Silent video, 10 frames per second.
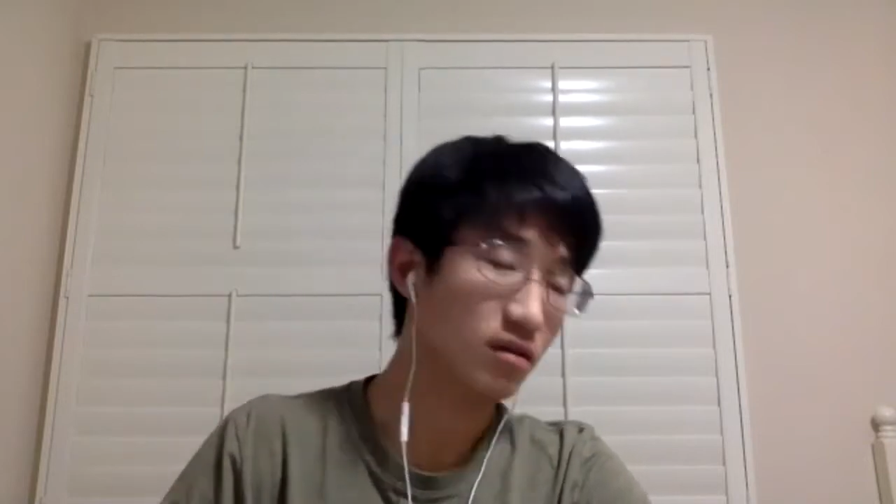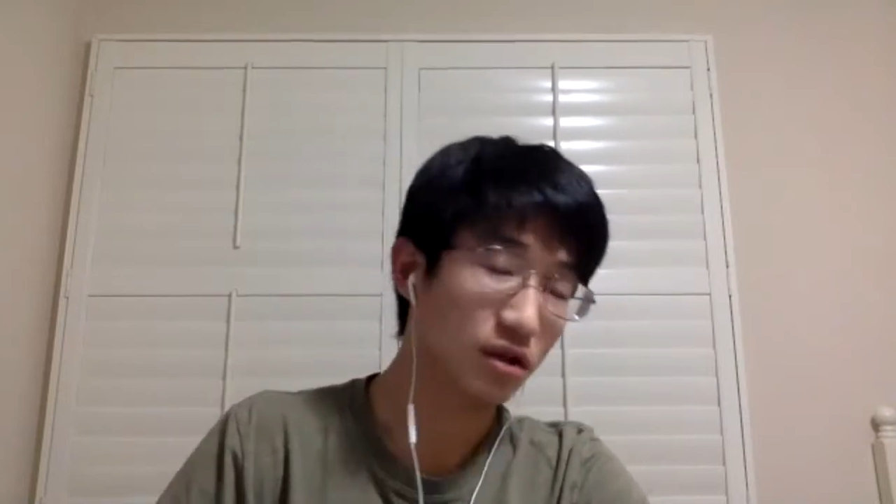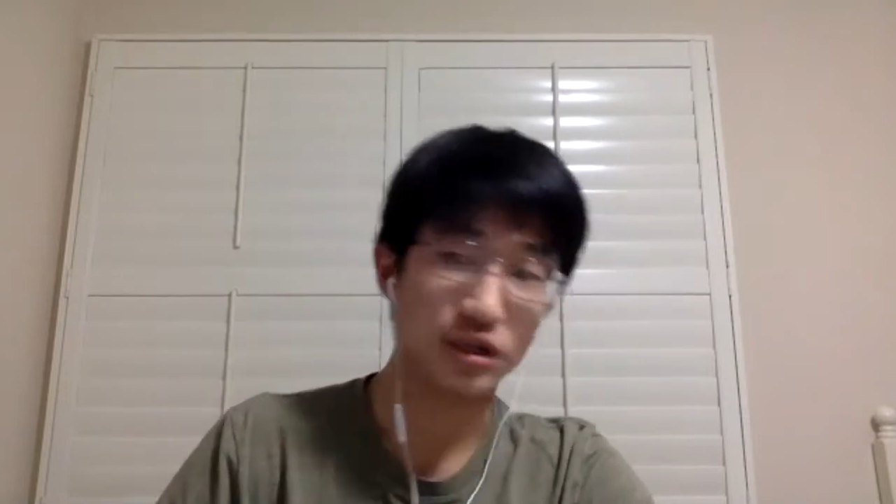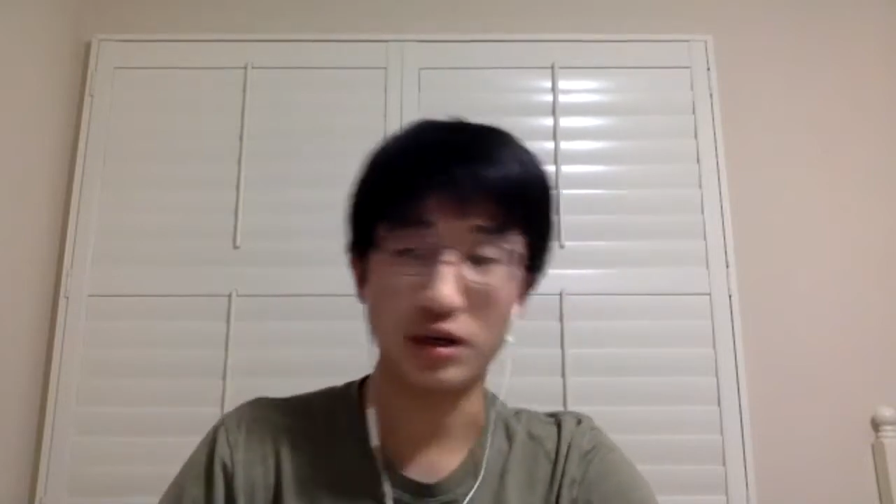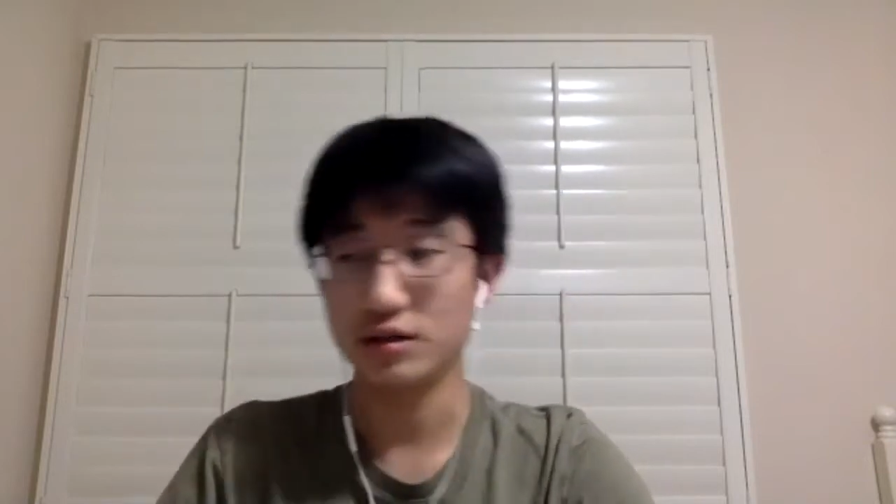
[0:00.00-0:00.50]
which
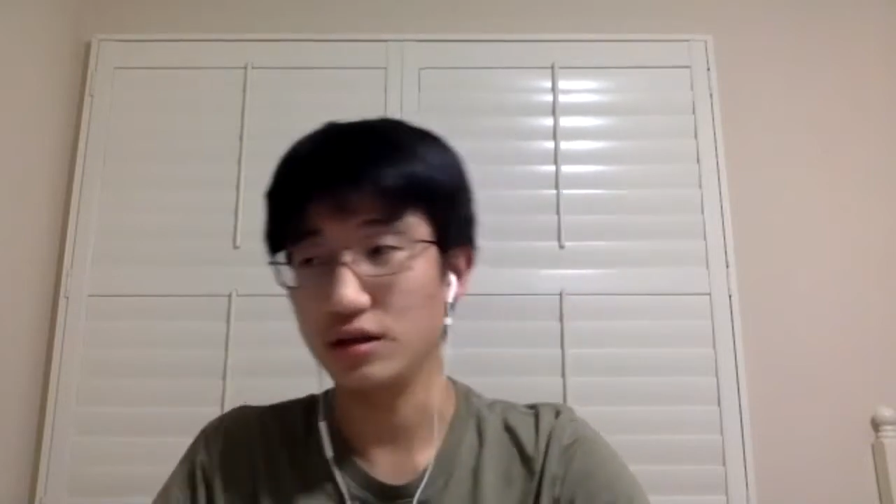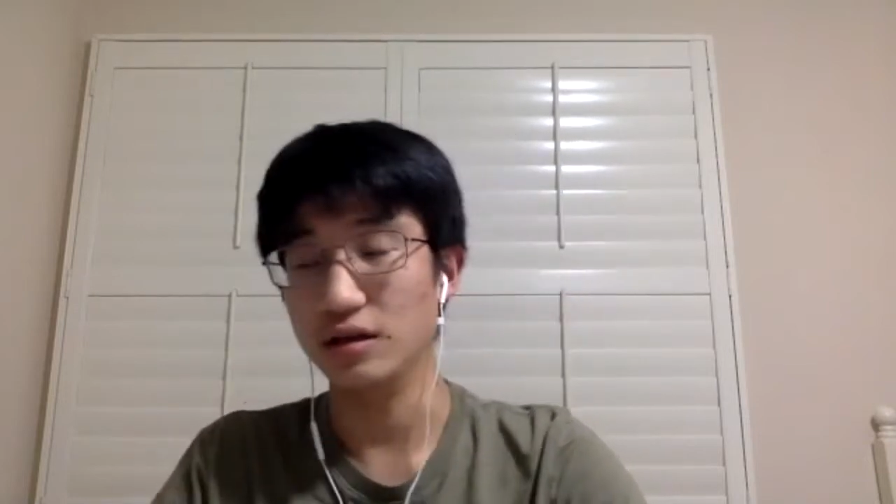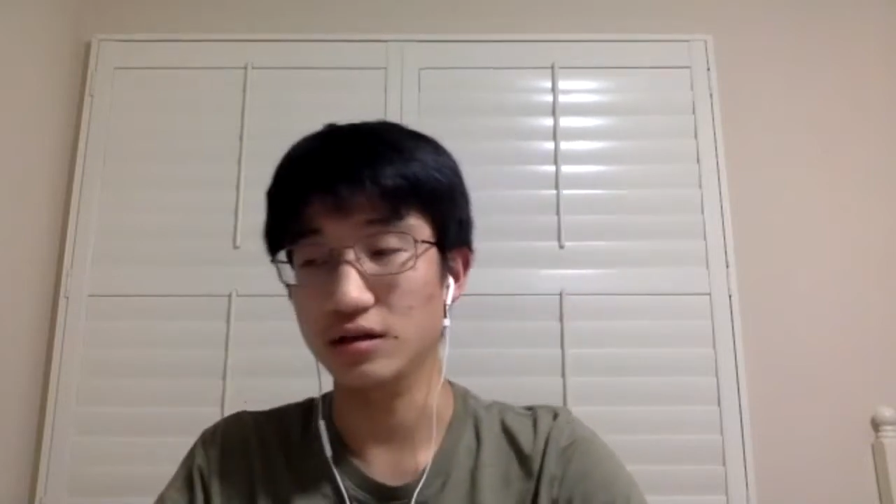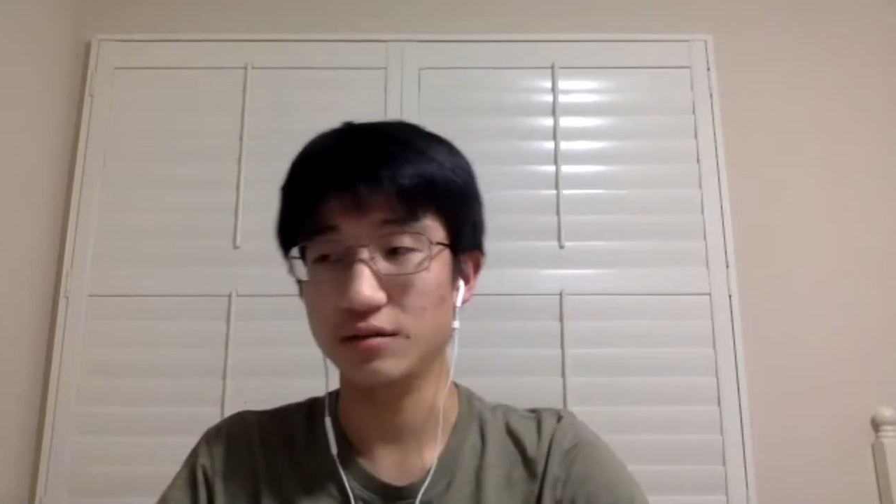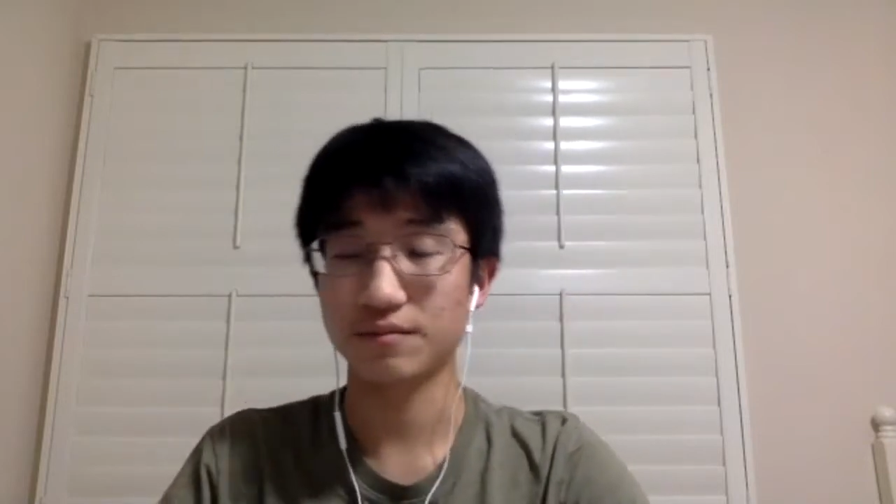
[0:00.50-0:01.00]
are basically
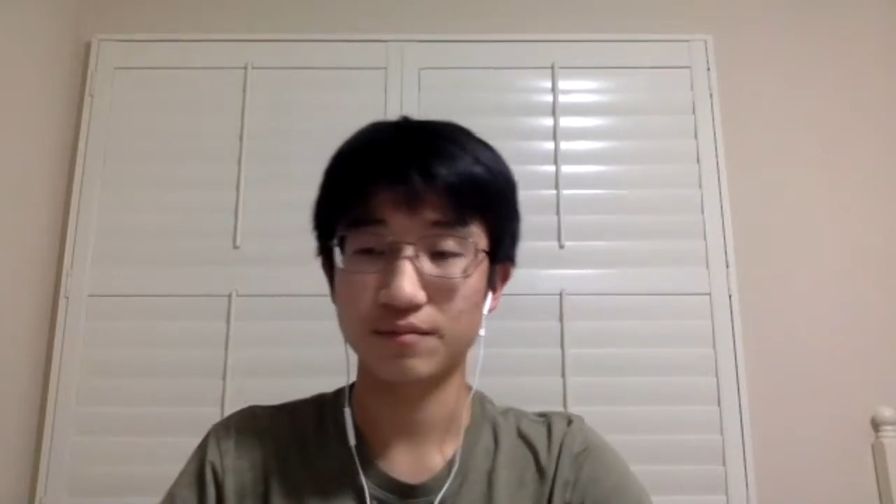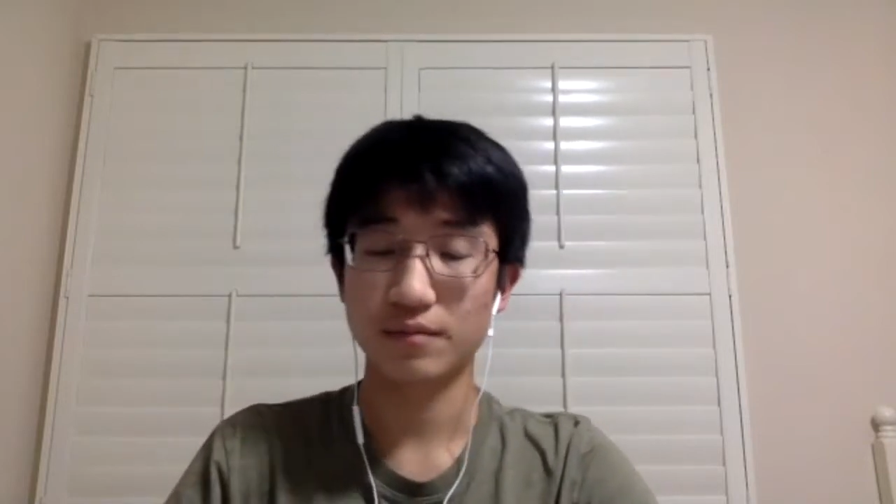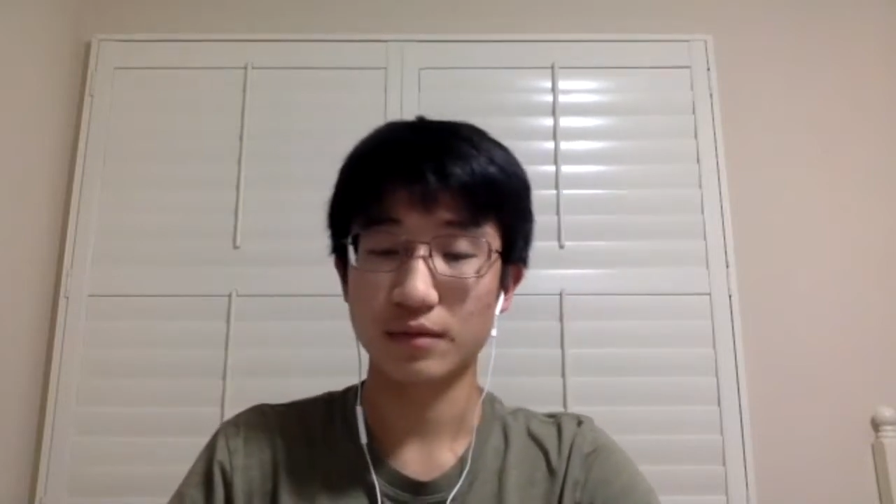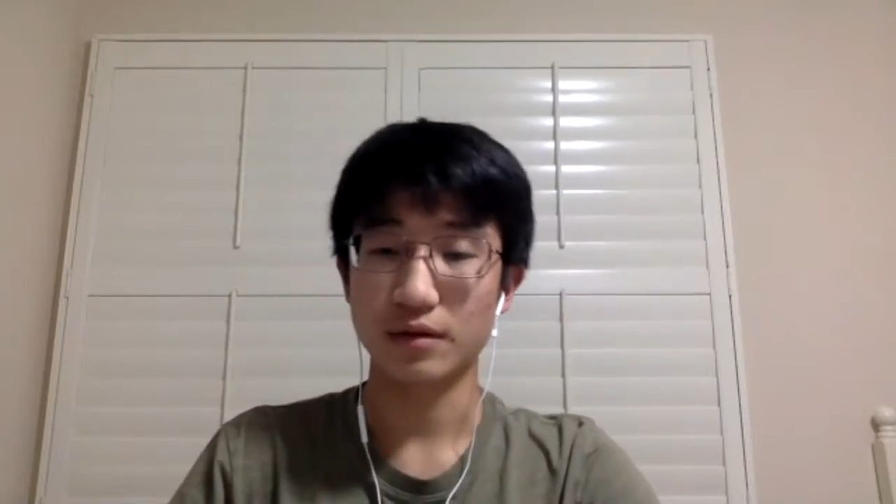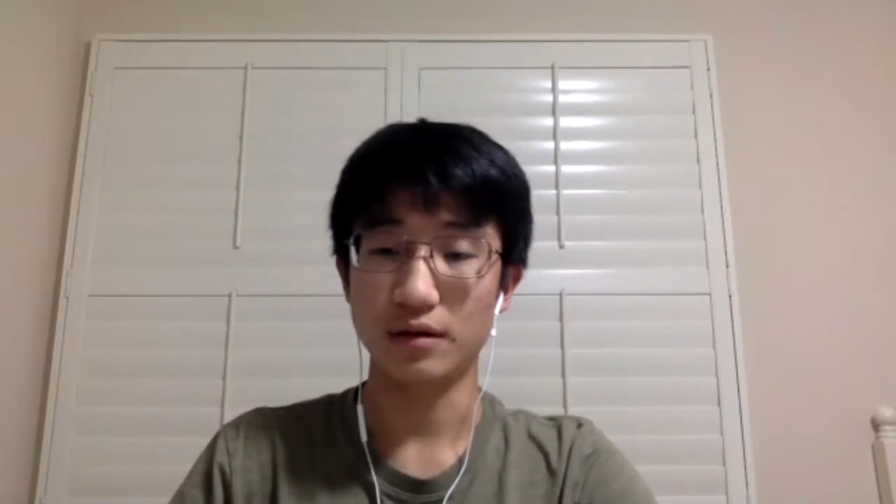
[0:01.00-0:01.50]
like
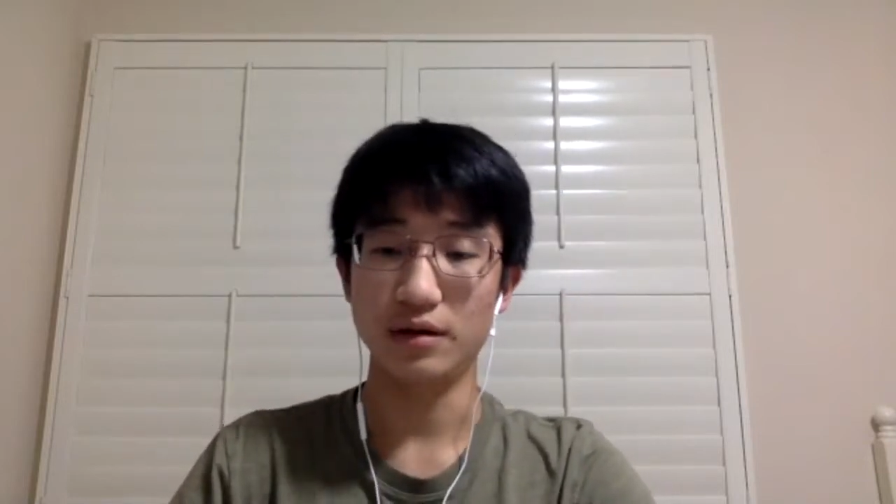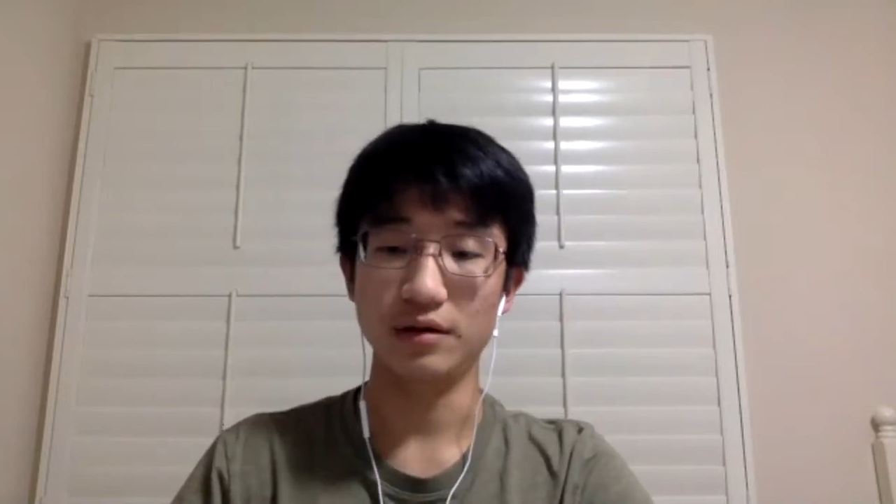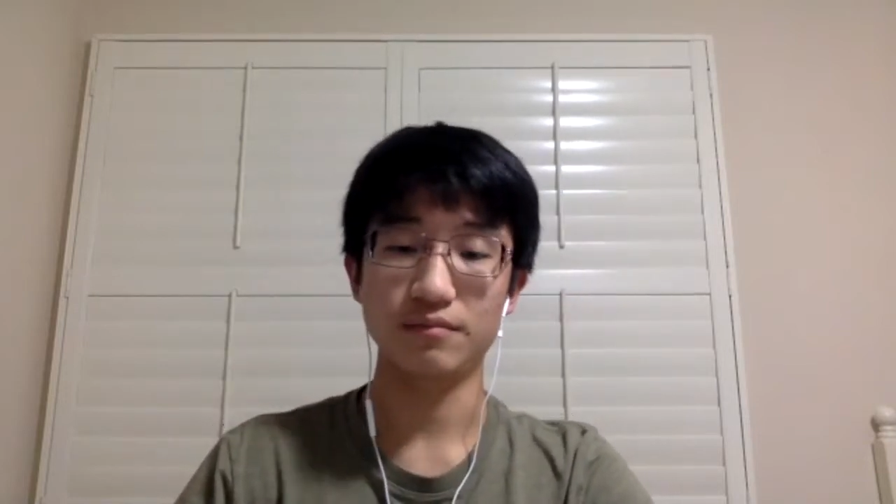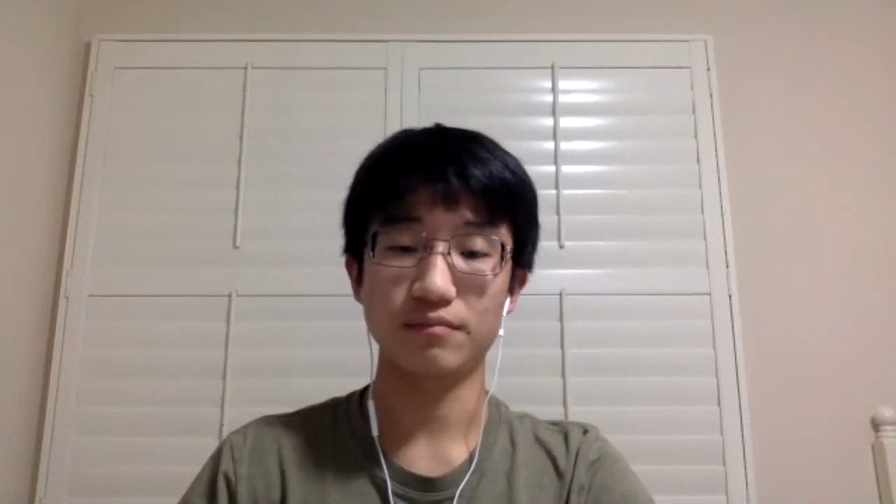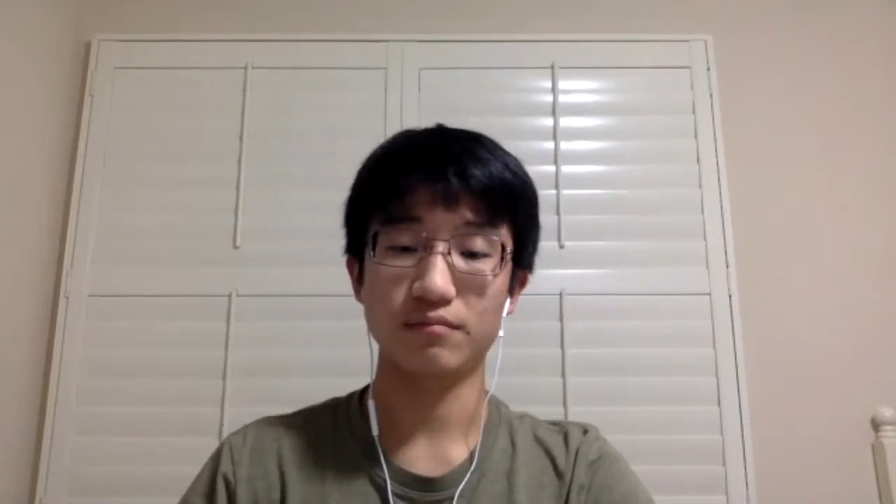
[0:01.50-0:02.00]
zeros and
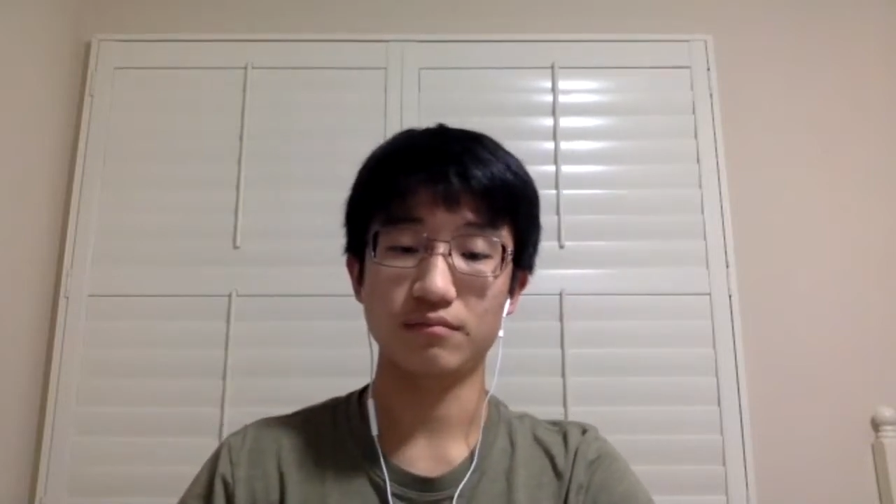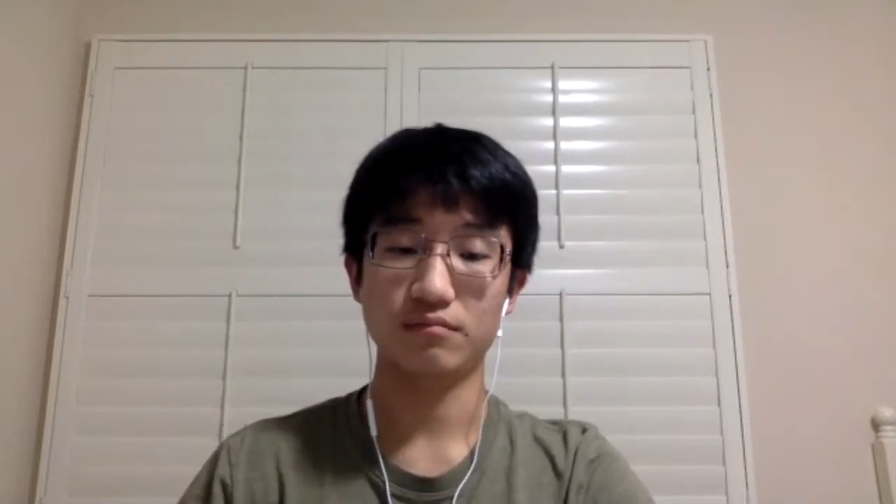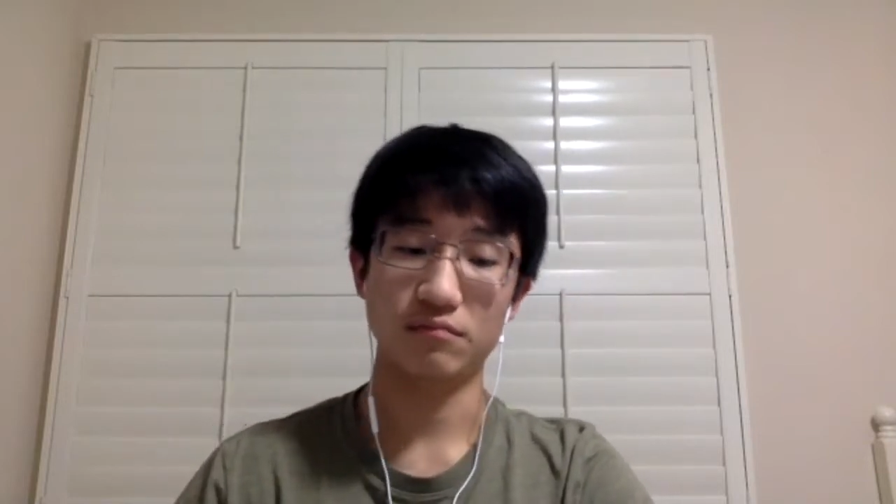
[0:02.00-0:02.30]
ones.